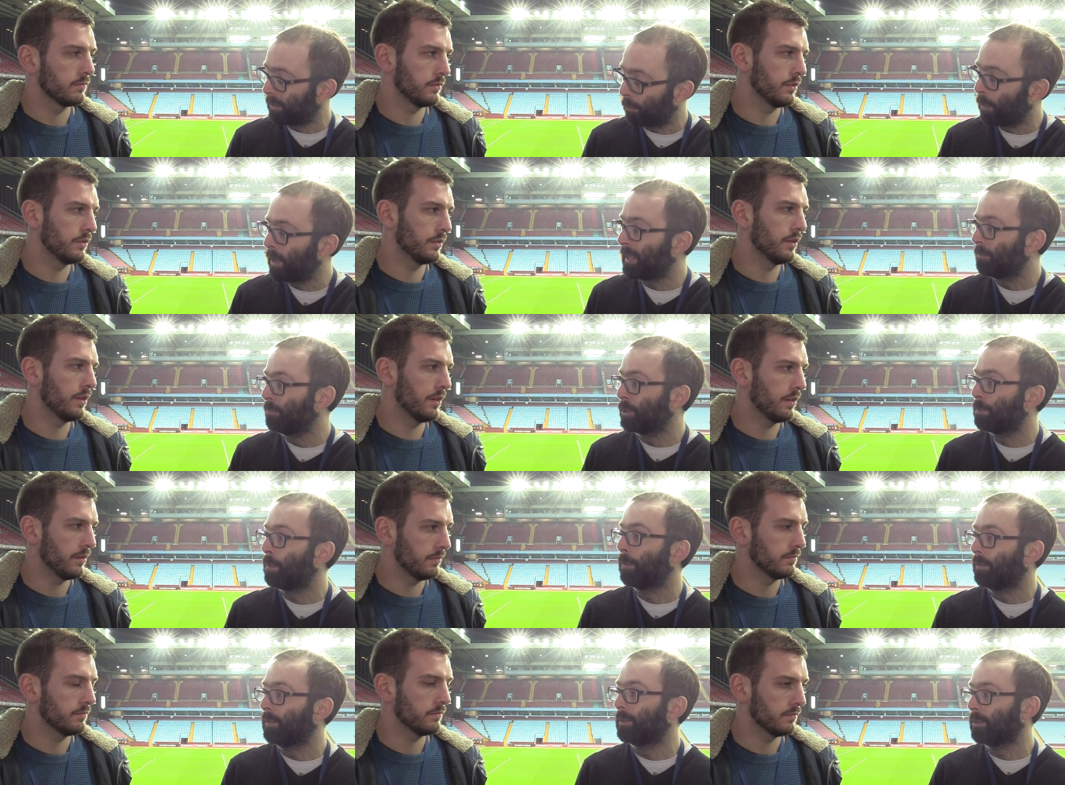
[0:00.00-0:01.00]
Speaker 1: the way they've
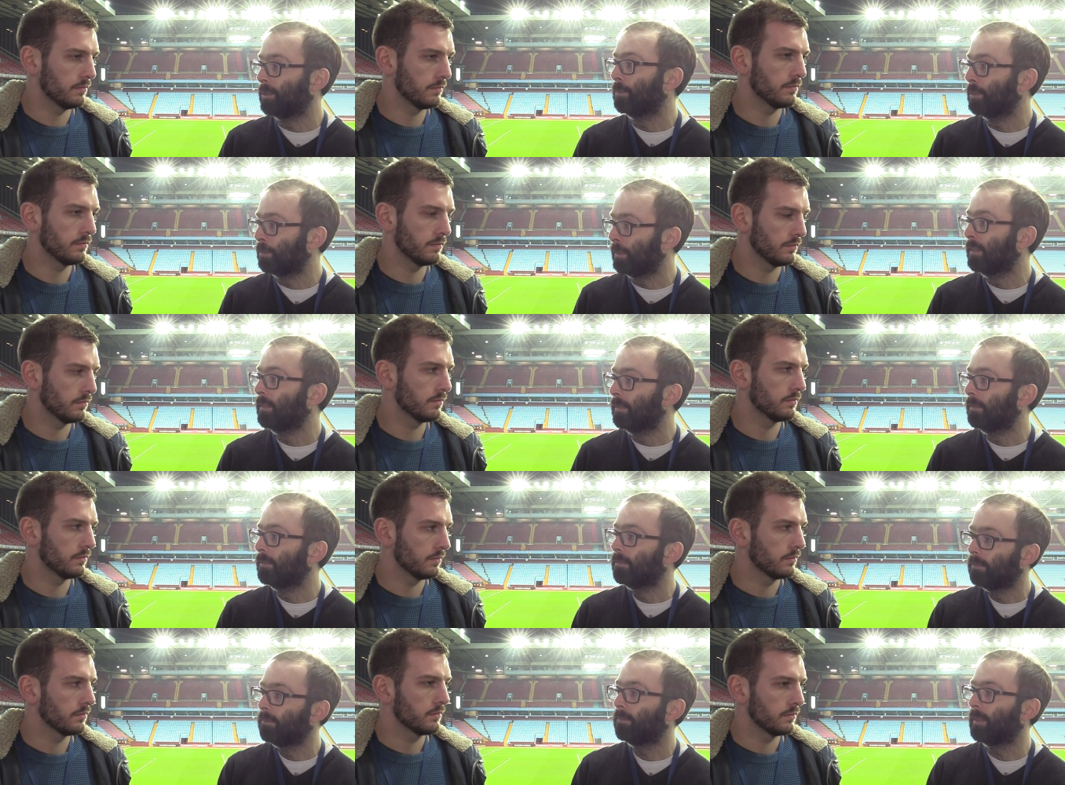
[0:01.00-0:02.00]
responded to them has been
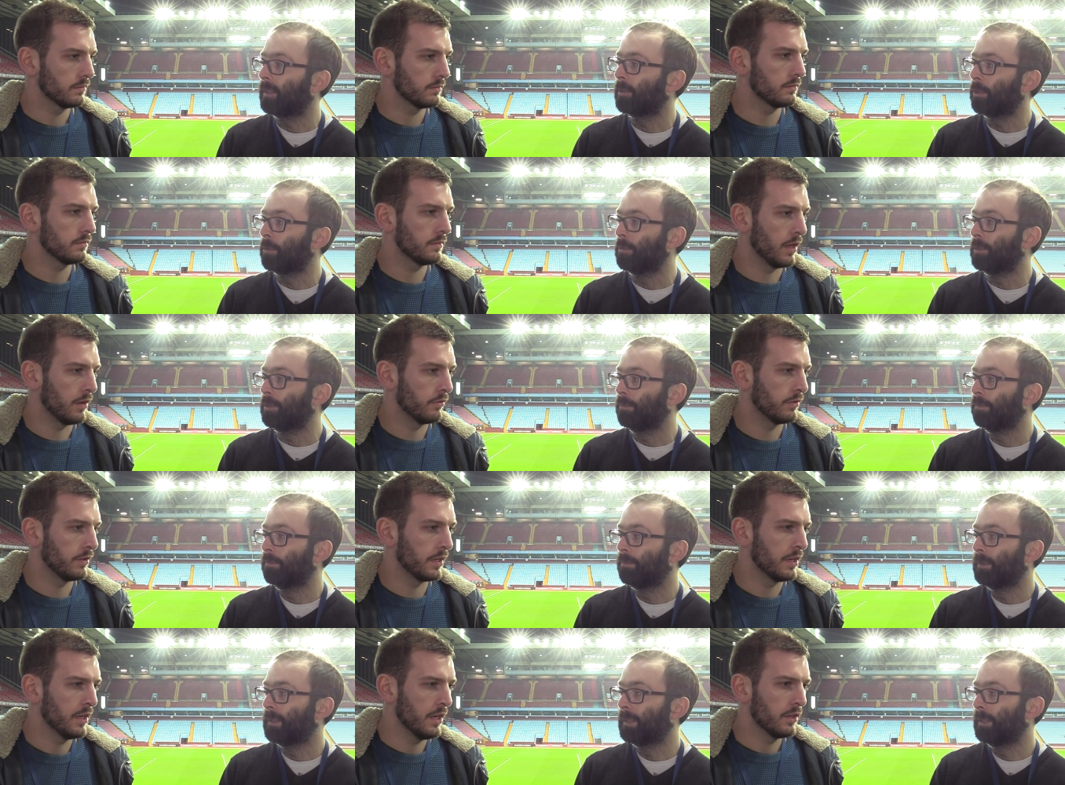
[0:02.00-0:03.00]
encouraging.
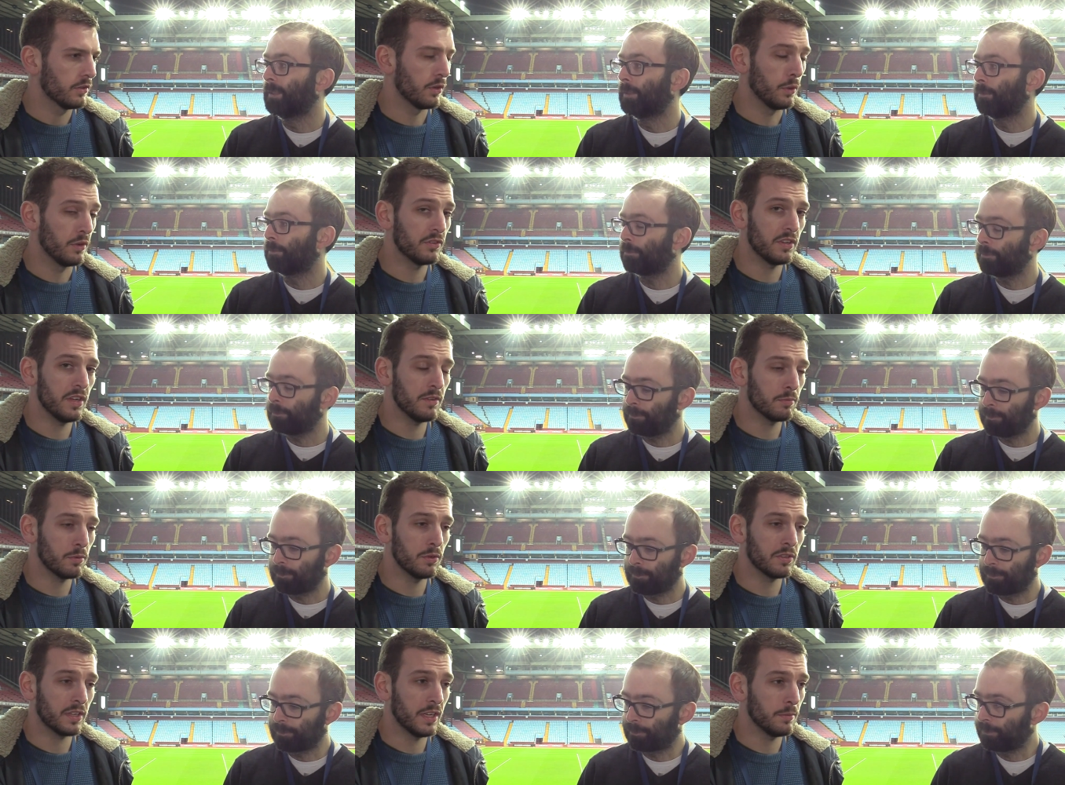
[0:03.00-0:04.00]
Definitely. So if Steve
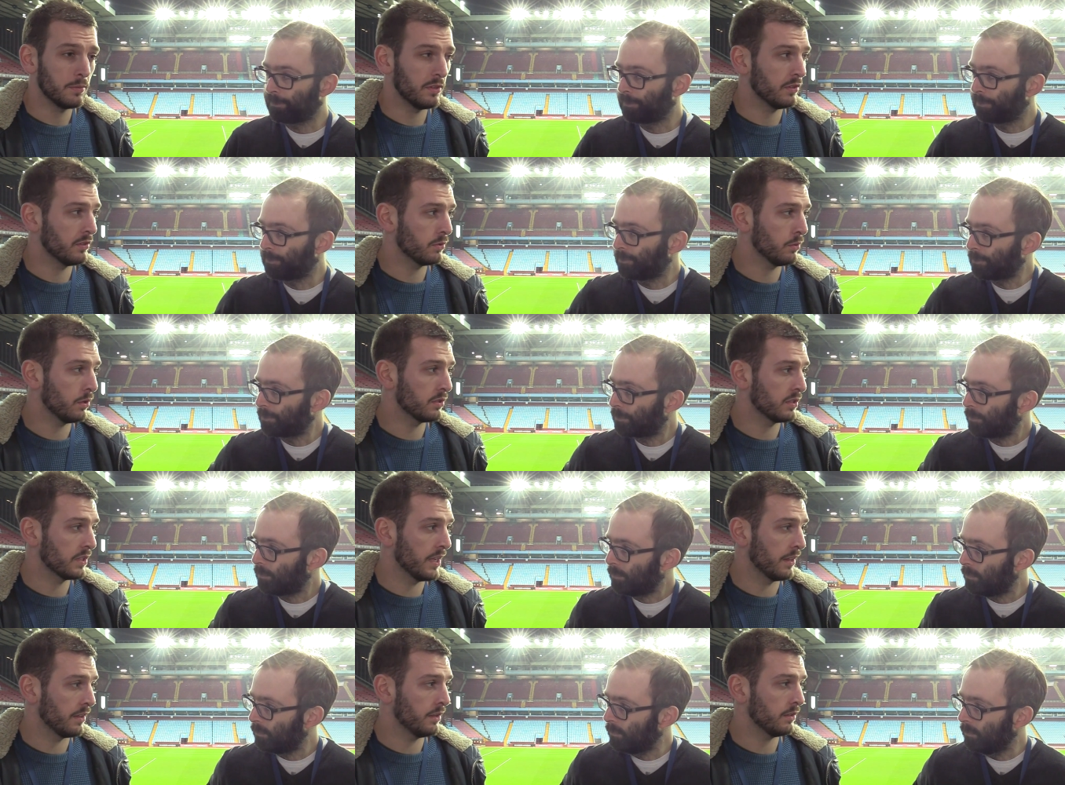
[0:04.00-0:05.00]
Bruce keeps his squad
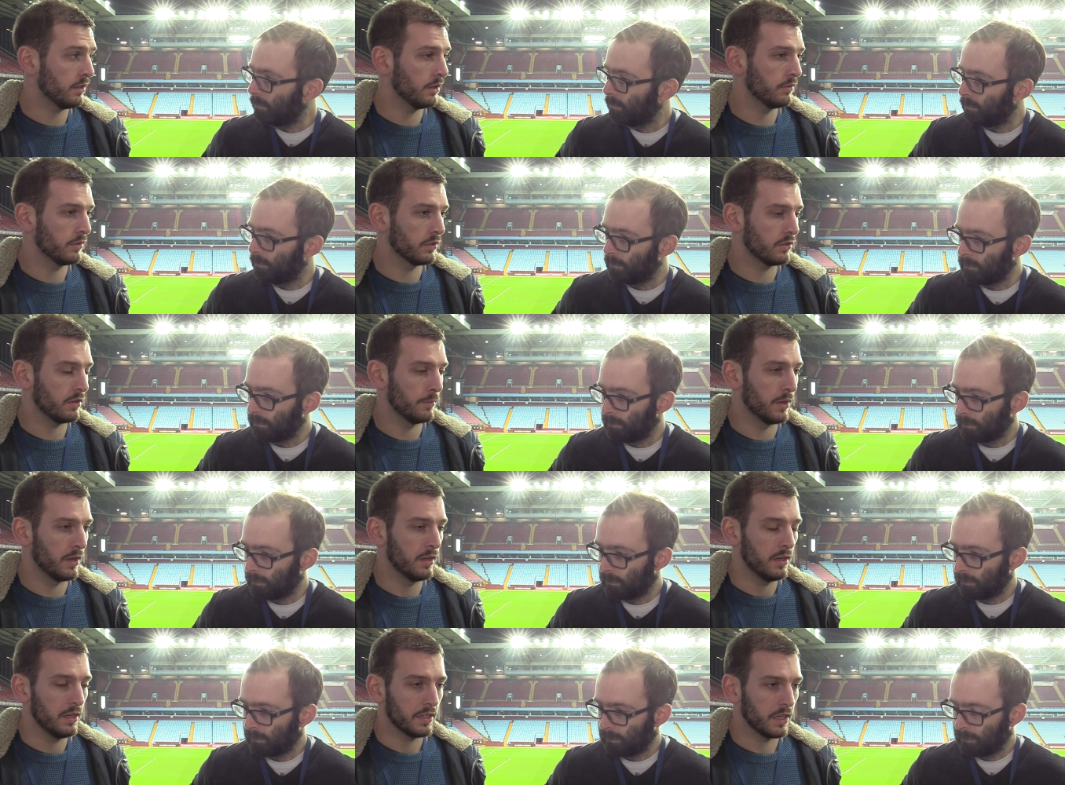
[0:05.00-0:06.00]
together over the
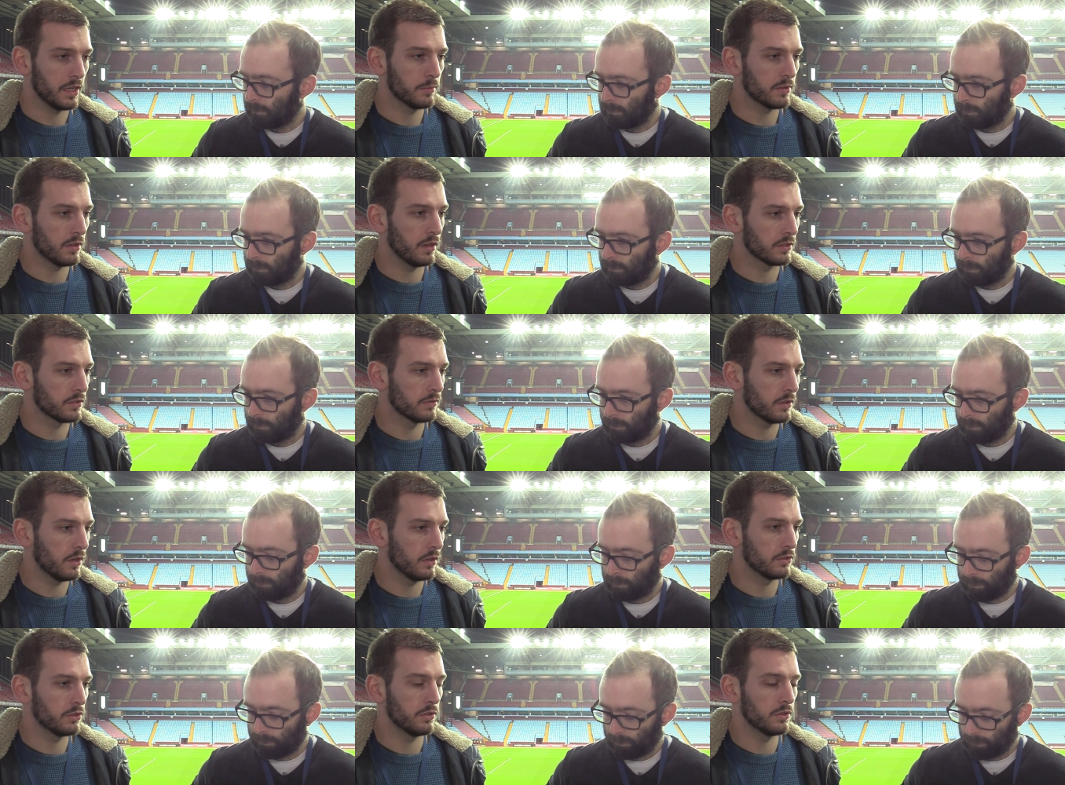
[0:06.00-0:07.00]
summer, keeps the likes of
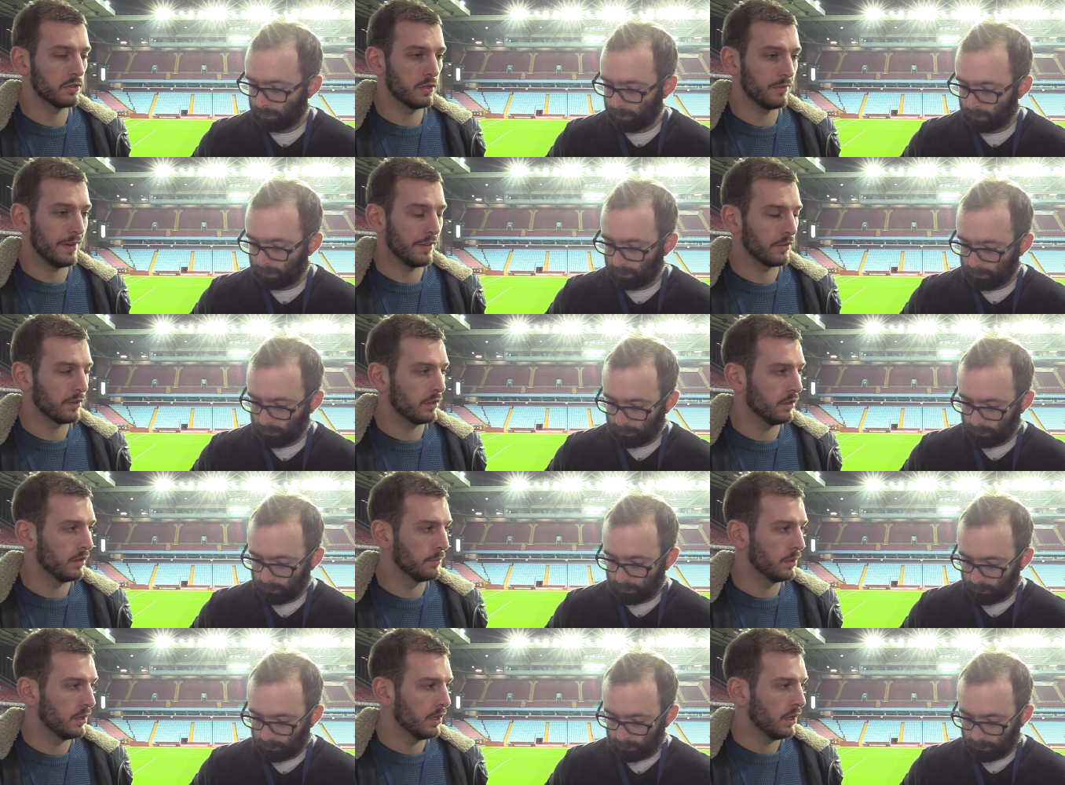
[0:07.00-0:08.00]
Kodjia and stuff at the
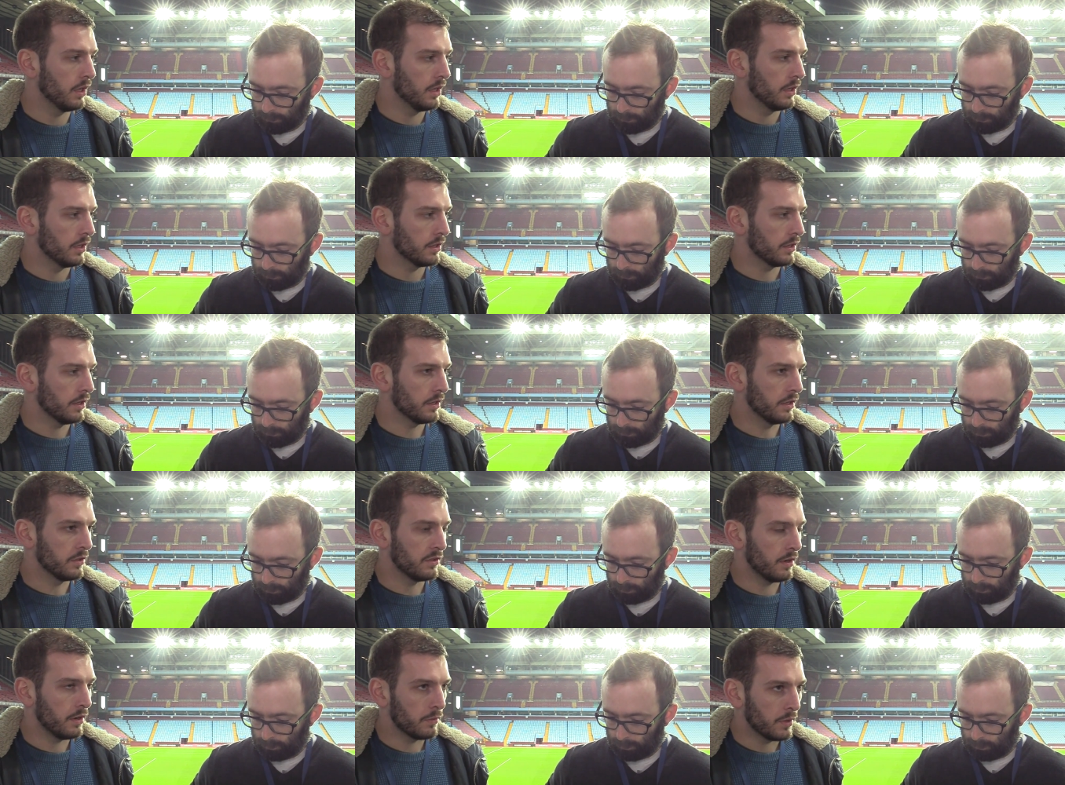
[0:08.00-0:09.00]
club,
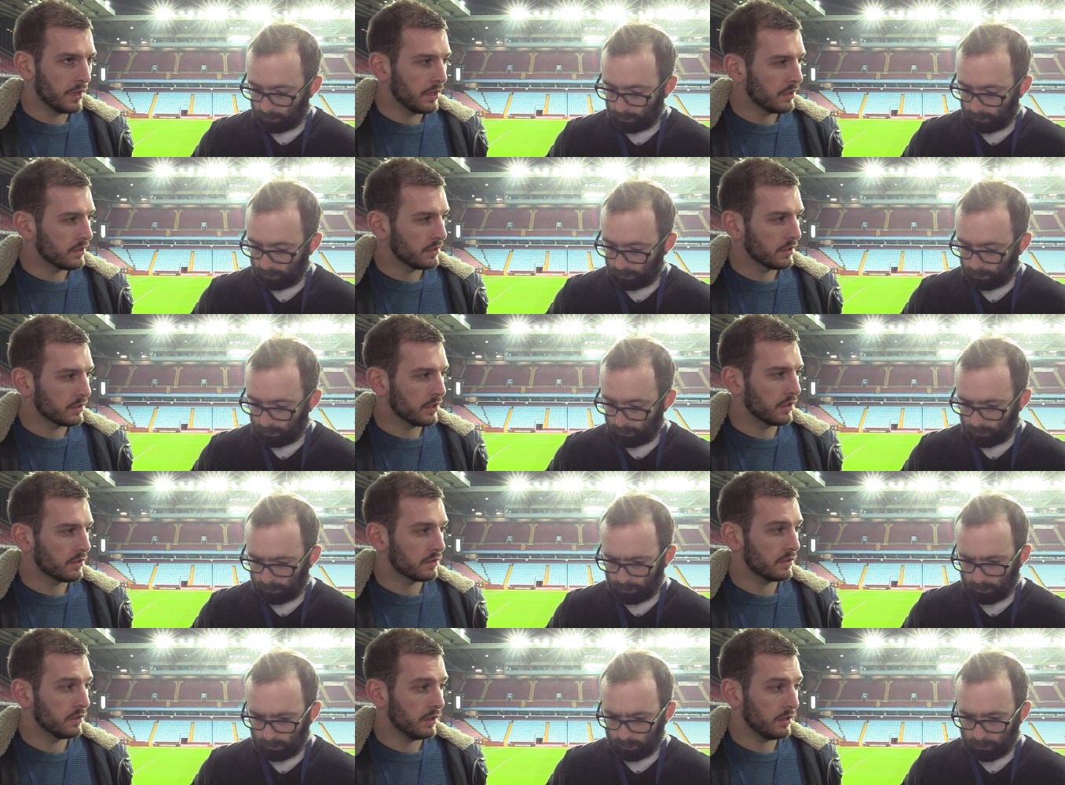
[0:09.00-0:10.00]
is there a realistic
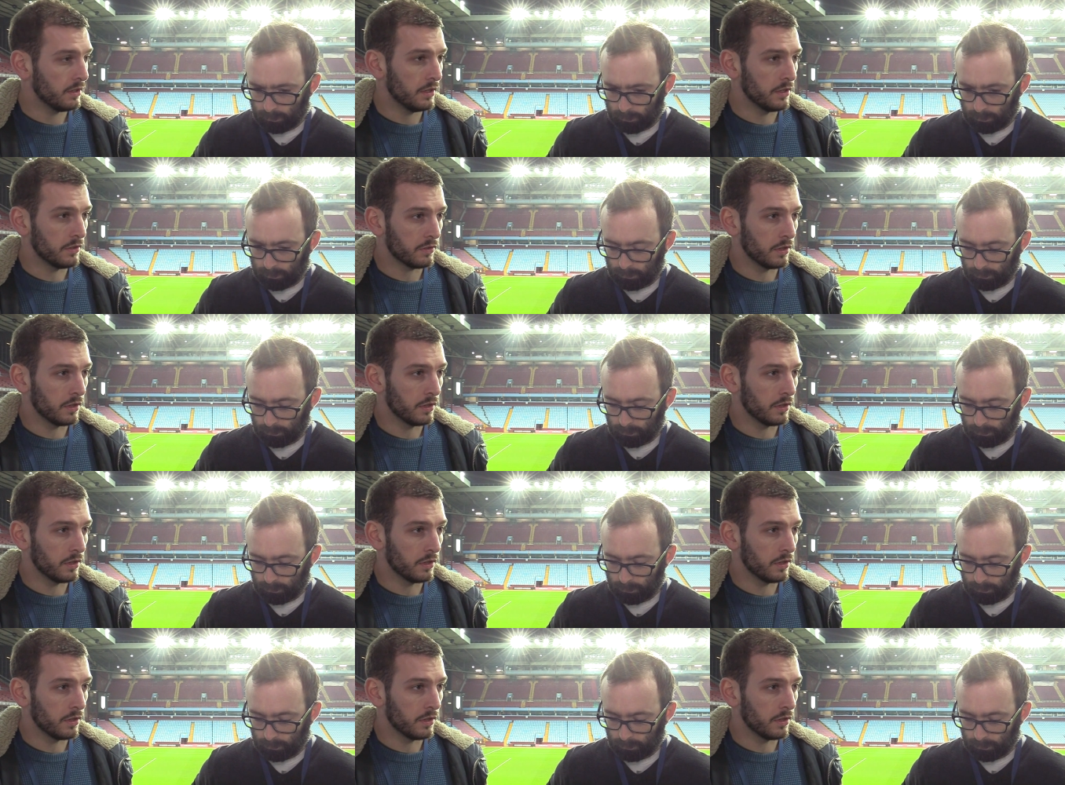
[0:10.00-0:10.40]
chance that it's